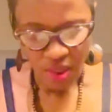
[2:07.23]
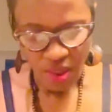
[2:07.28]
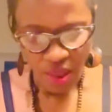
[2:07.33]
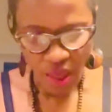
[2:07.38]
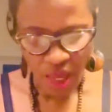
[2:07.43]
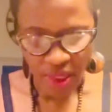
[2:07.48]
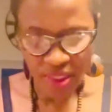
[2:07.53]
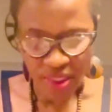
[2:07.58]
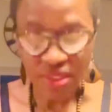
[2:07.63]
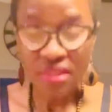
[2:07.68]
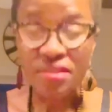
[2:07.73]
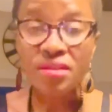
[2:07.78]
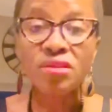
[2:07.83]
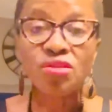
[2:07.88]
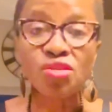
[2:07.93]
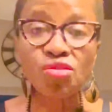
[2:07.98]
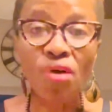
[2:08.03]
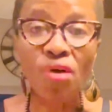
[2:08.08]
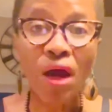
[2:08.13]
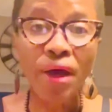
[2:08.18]
And this is the
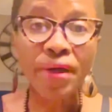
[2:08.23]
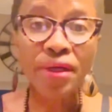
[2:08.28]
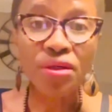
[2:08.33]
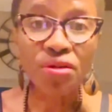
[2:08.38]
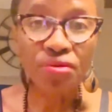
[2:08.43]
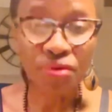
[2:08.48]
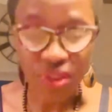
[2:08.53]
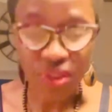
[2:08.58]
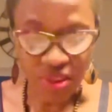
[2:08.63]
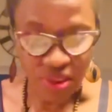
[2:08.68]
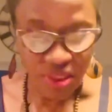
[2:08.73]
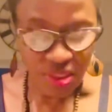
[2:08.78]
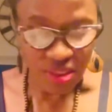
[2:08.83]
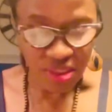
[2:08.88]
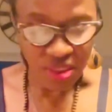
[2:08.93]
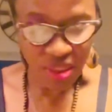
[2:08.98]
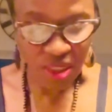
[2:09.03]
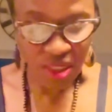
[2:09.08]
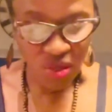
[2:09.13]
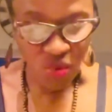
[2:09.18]
dry ingredients.
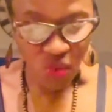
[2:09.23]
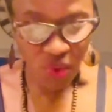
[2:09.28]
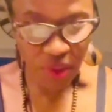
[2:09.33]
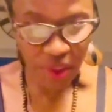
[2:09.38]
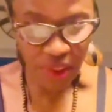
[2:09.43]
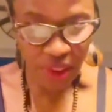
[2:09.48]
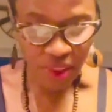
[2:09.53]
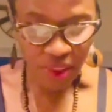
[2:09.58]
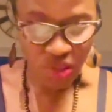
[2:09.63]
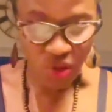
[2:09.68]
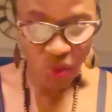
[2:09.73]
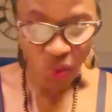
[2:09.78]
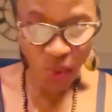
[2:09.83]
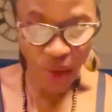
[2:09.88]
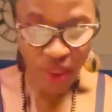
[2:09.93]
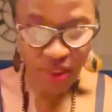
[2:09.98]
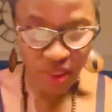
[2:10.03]
Then you want to get your wet